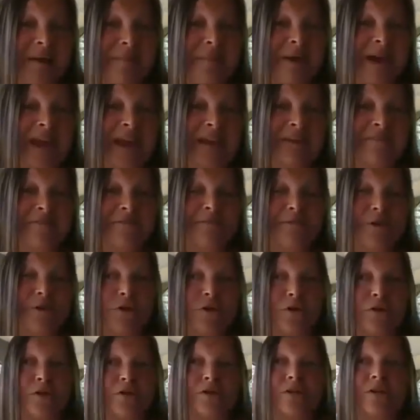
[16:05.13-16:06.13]

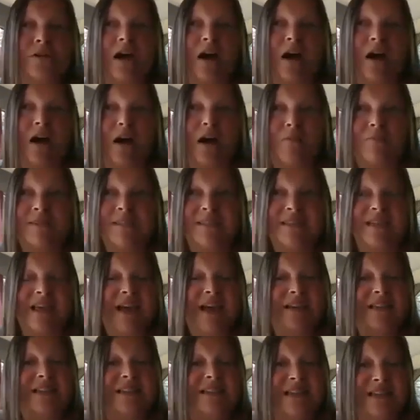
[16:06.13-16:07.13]
Painful
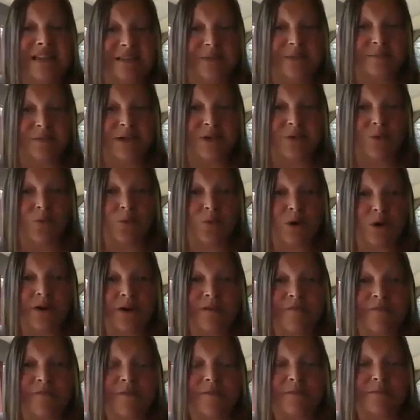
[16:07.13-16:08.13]
sex has been one
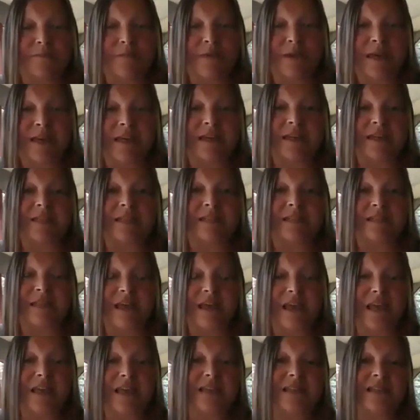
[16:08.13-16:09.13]
of the biggest
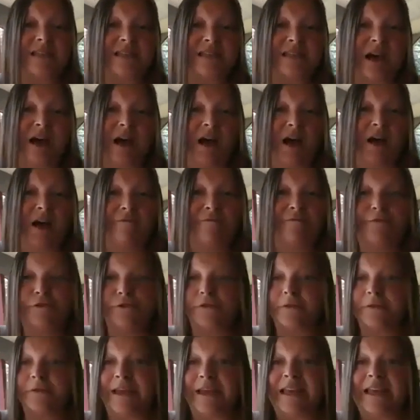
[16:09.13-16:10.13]
things
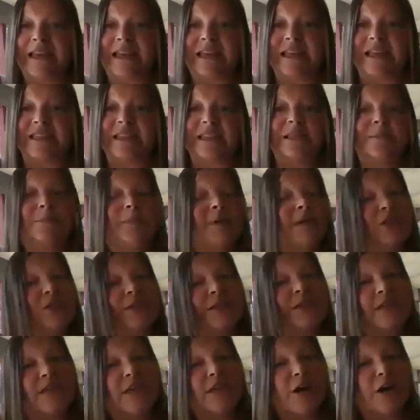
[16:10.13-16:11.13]
for ladies,
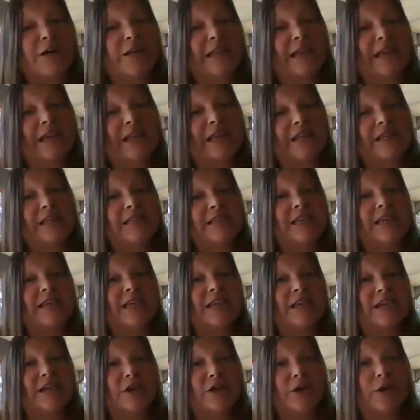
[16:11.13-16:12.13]
especially young ladies I
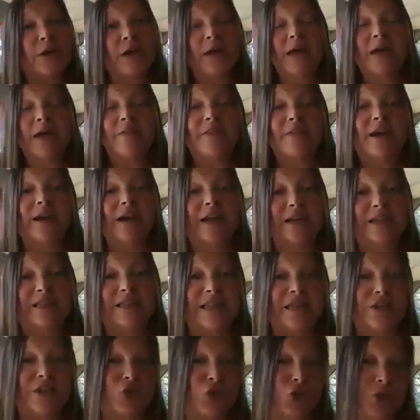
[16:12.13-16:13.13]
hear that has
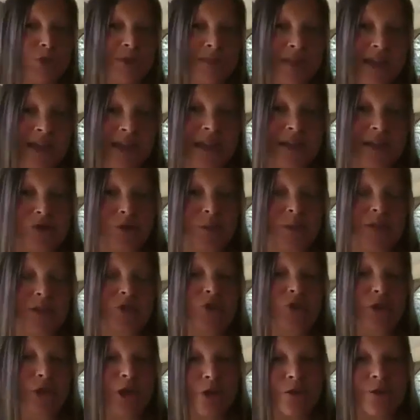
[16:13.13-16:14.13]
issues like
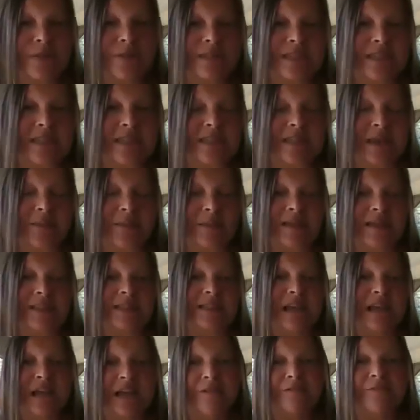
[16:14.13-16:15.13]
endometriosis, like
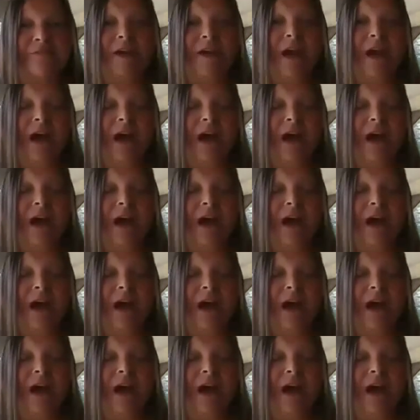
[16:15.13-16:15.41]
myself,